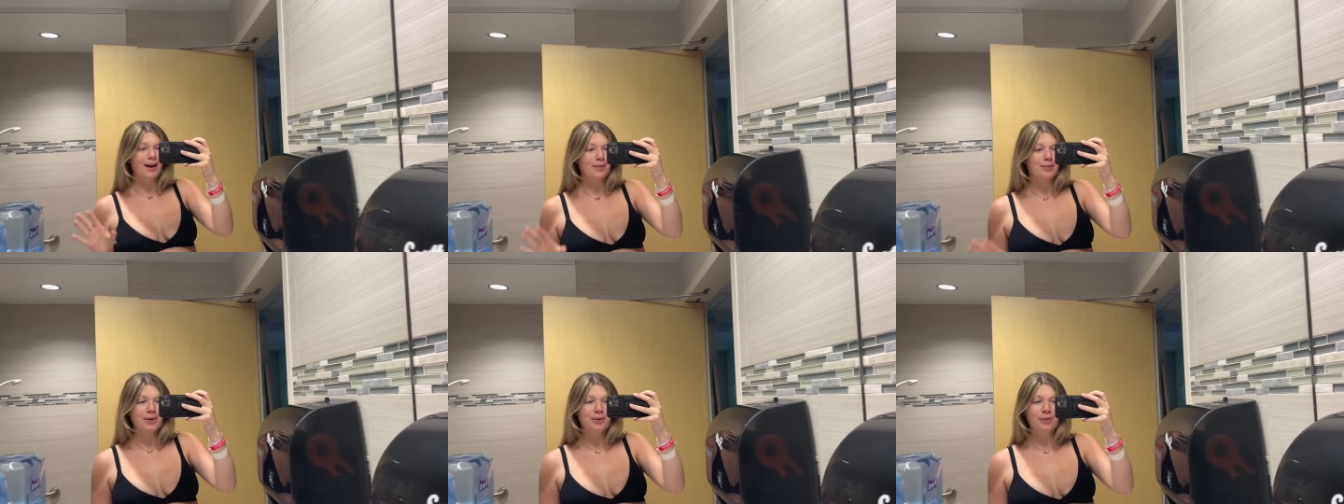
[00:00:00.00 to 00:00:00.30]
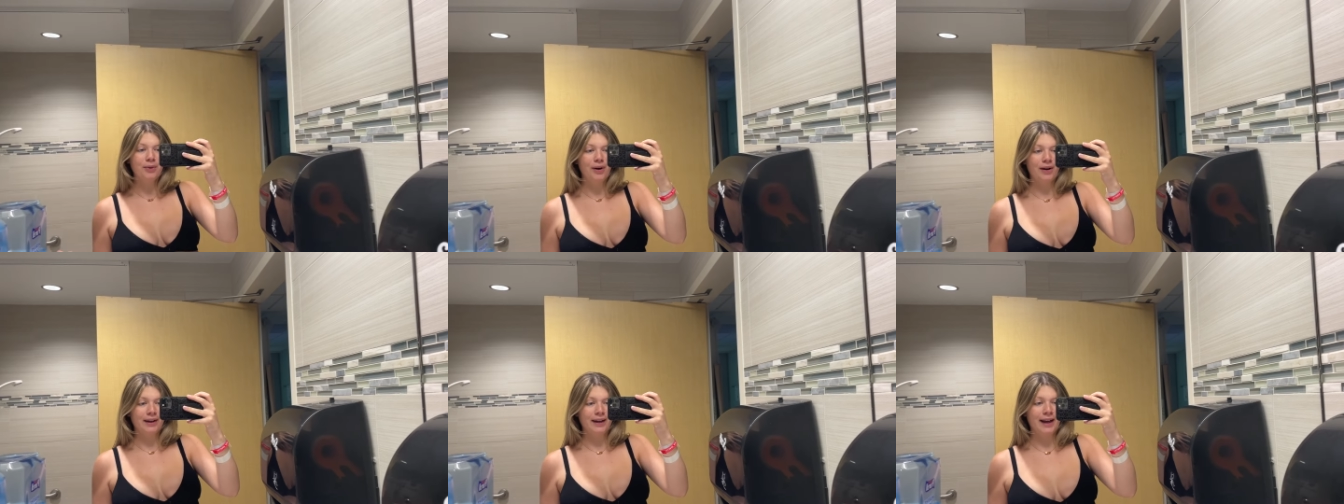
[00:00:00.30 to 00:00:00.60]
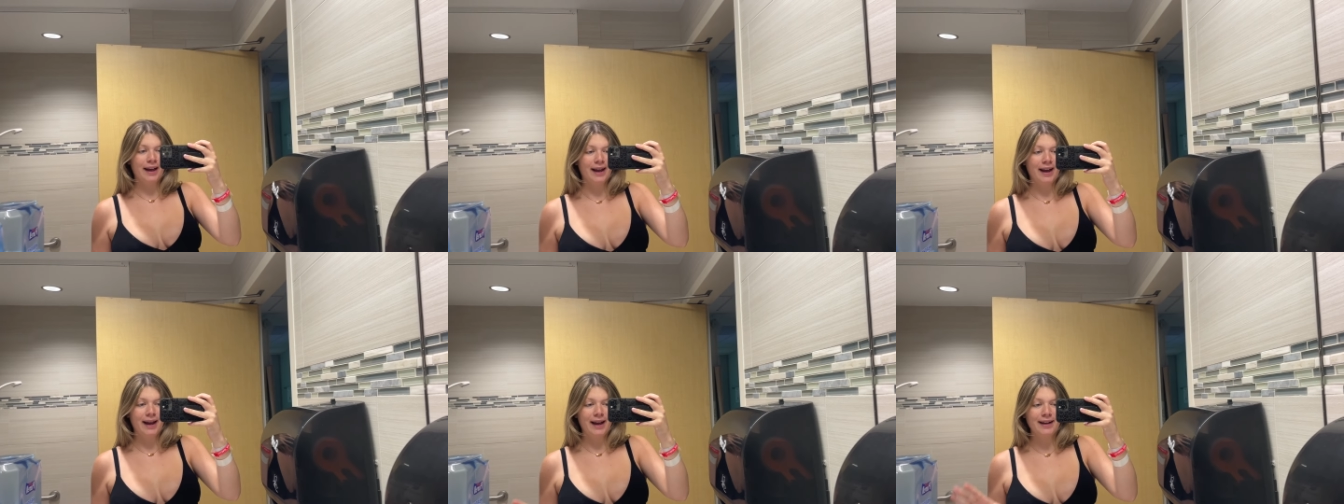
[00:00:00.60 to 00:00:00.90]
up and
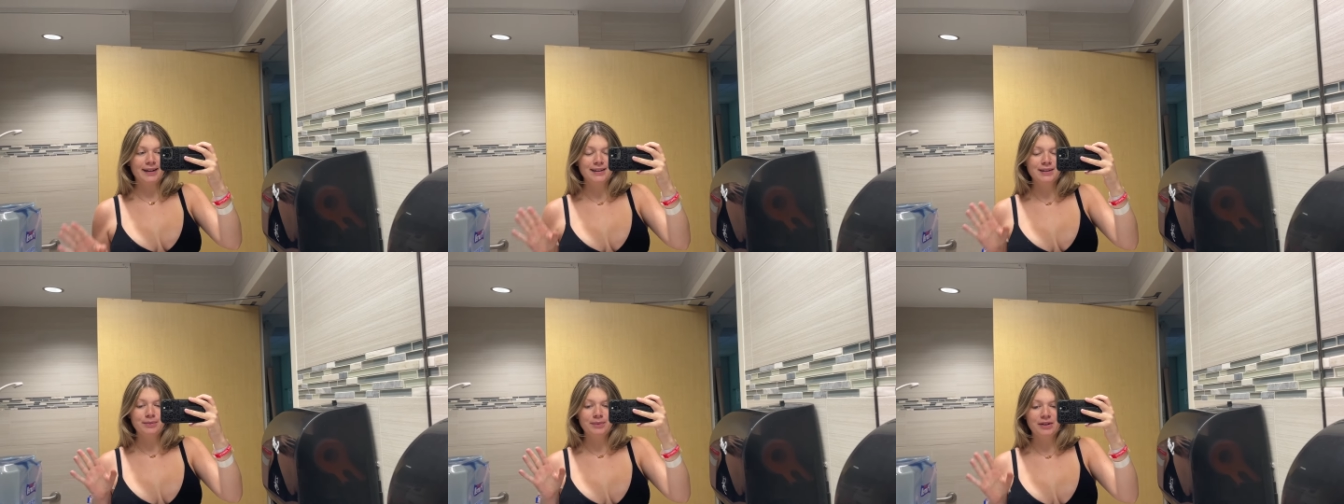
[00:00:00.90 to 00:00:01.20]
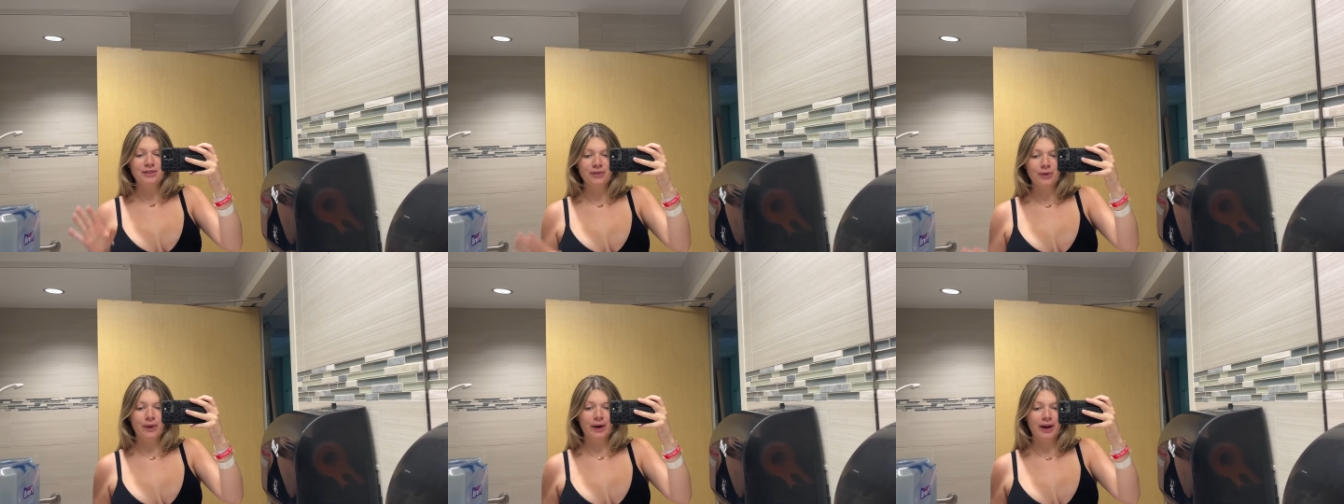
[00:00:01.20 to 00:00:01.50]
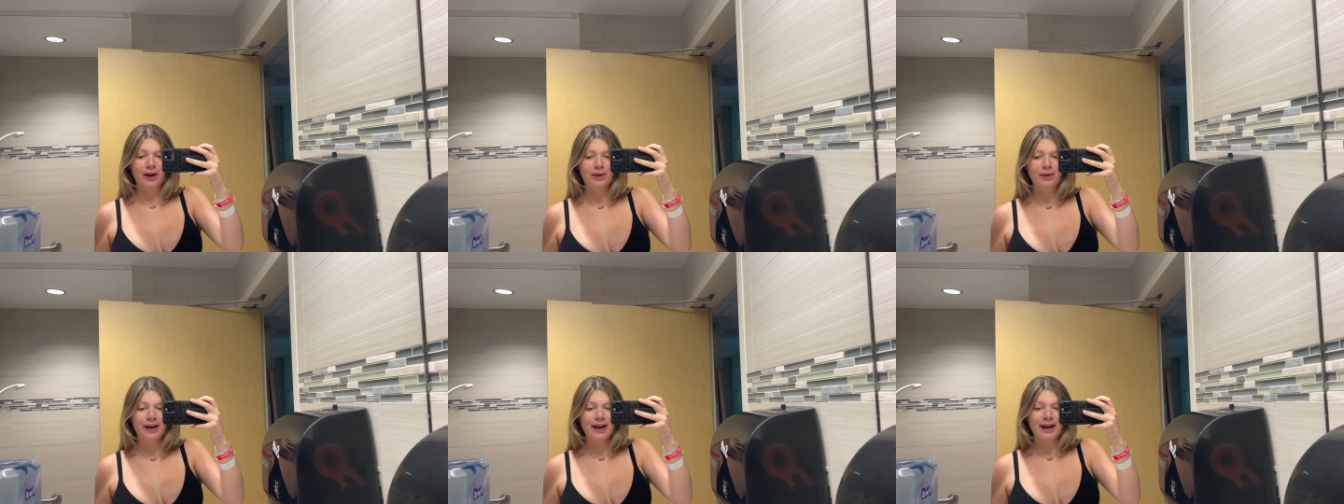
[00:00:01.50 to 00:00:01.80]
walking and before I
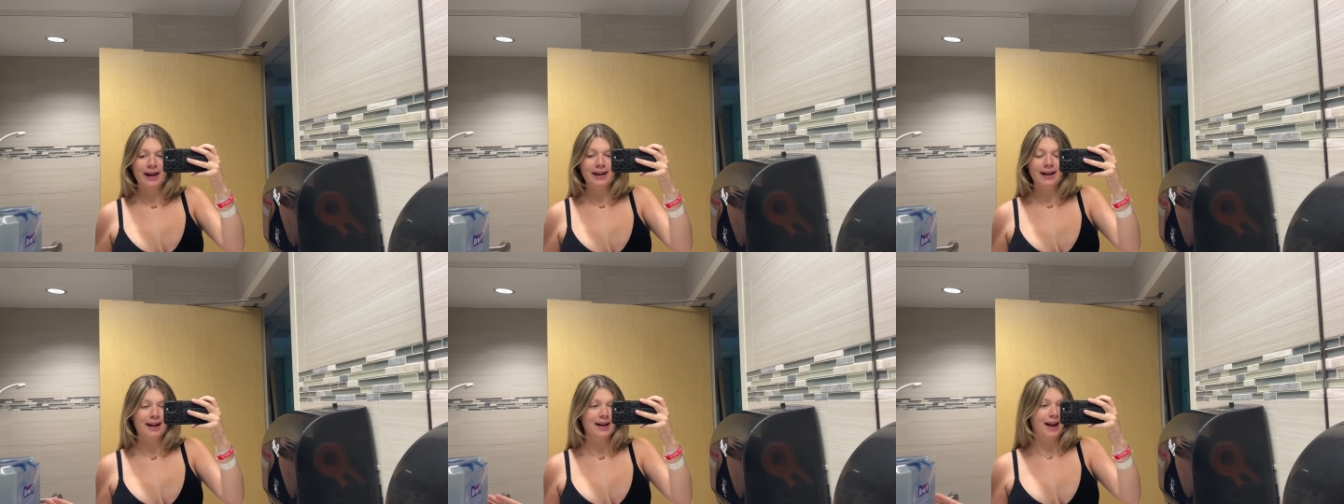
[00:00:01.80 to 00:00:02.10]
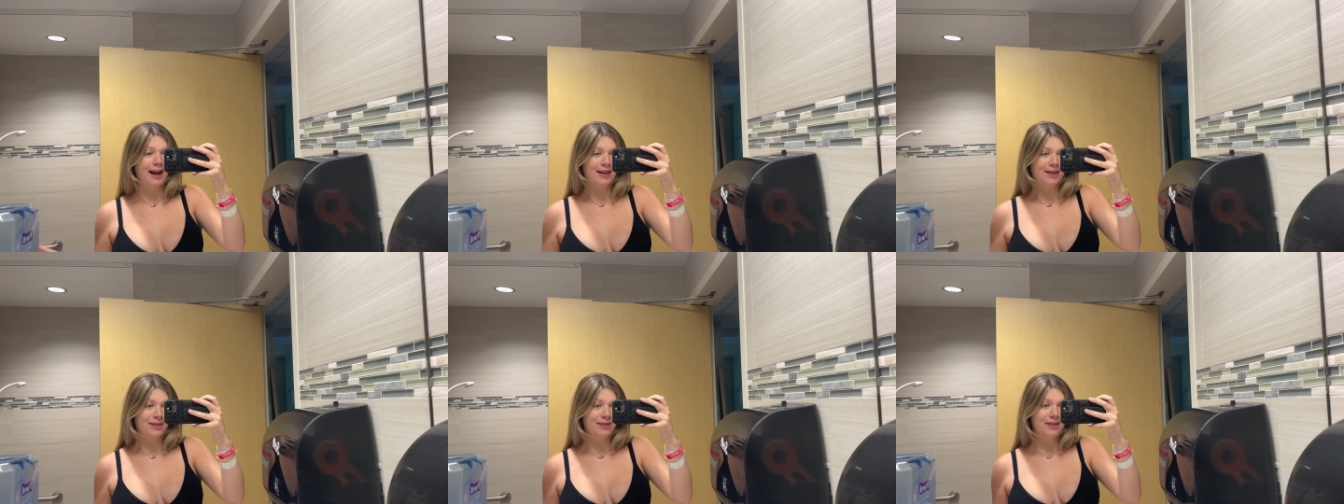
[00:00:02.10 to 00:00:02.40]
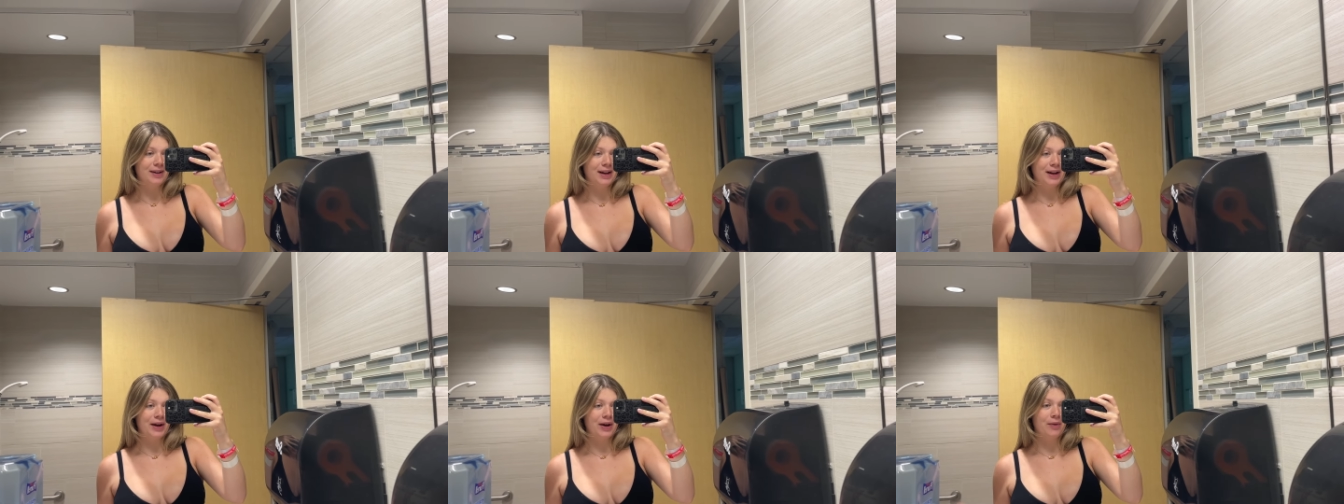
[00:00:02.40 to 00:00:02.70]
go ahead and end the
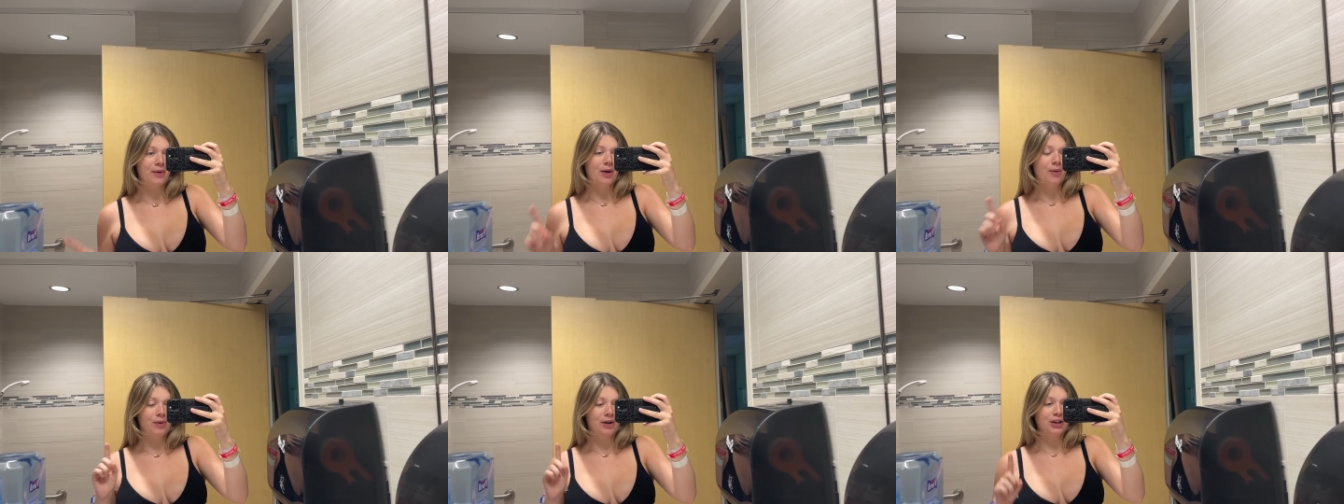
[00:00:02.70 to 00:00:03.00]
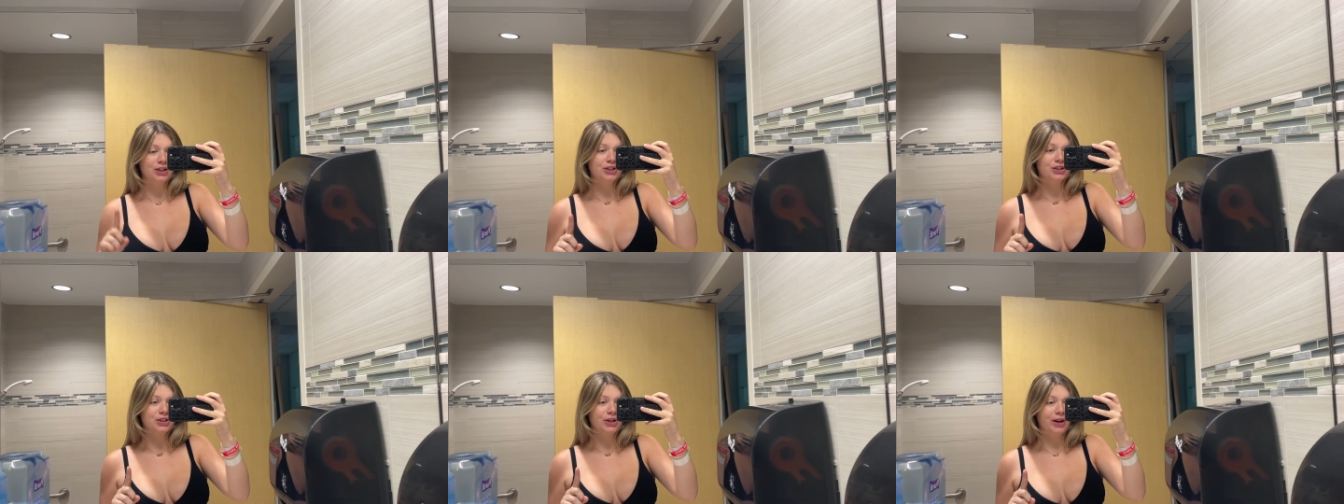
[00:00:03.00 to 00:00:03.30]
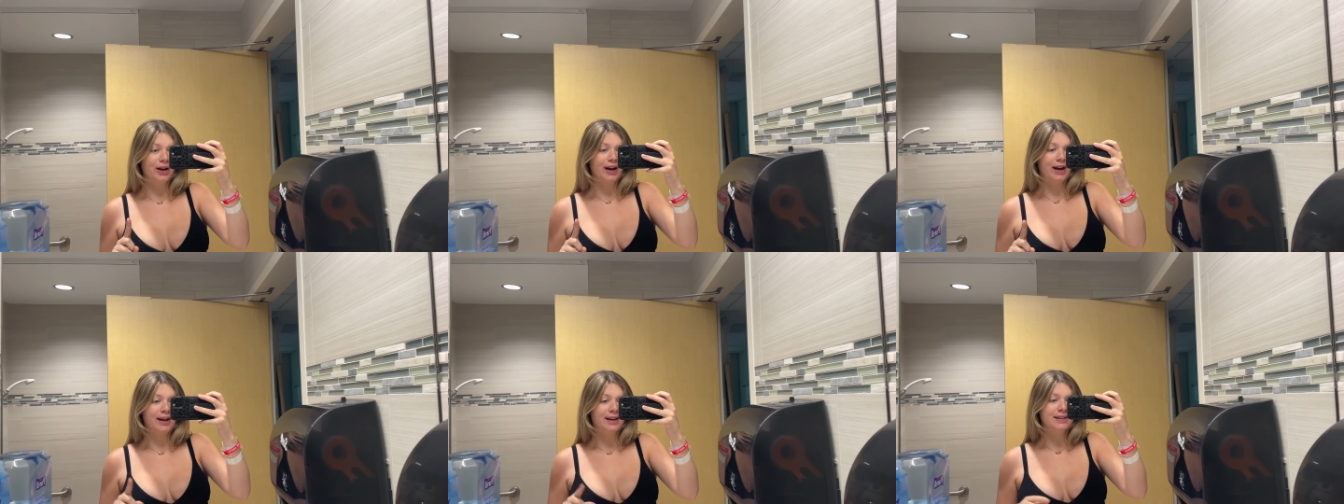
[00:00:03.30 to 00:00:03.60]
video, I wanted to show
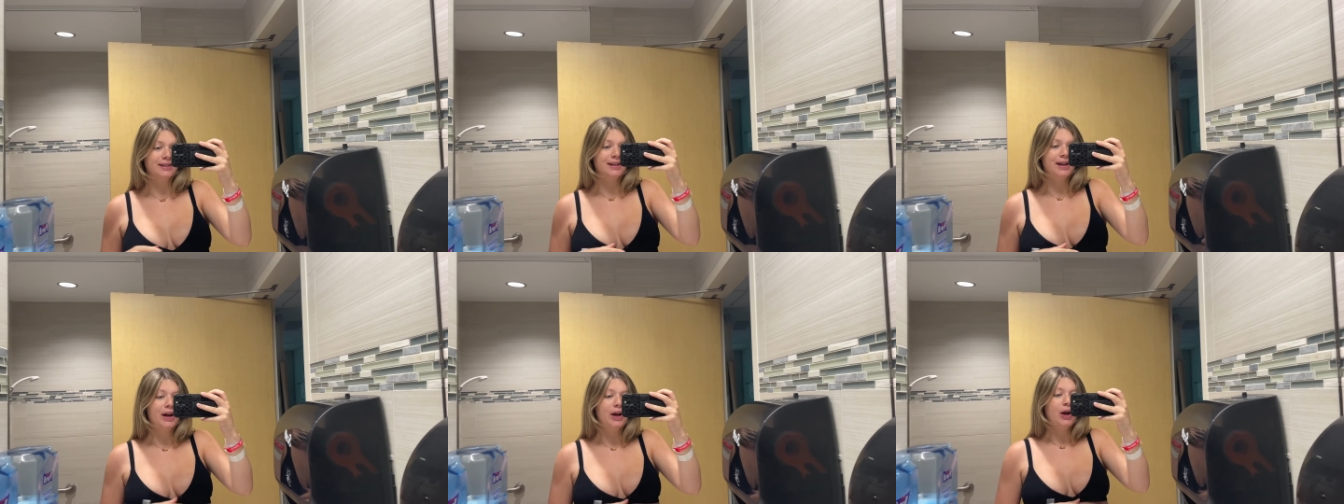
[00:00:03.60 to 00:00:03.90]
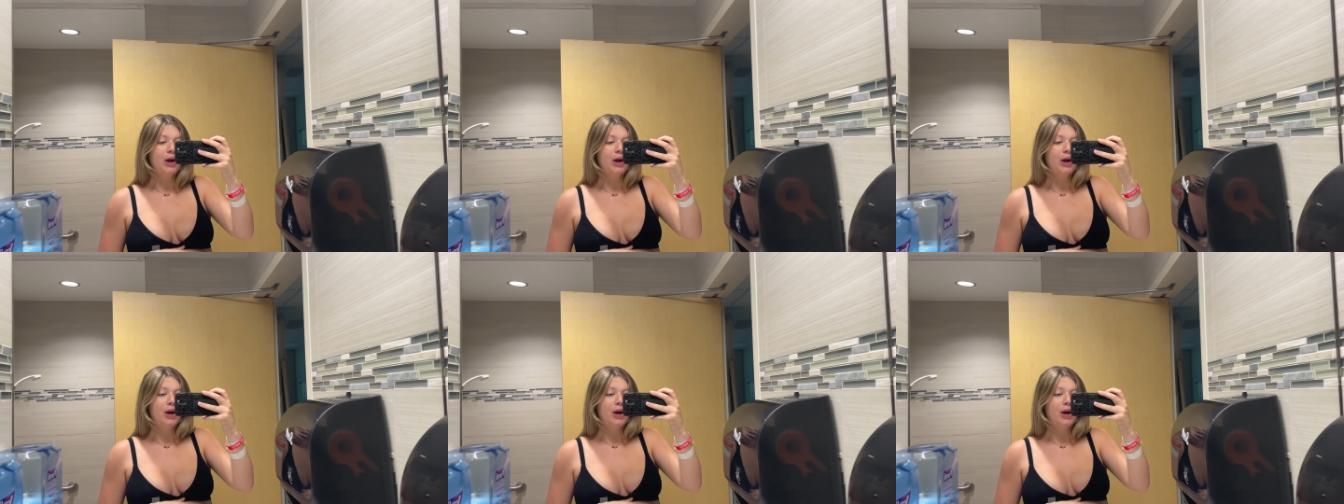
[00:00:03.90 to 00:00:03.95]
you guys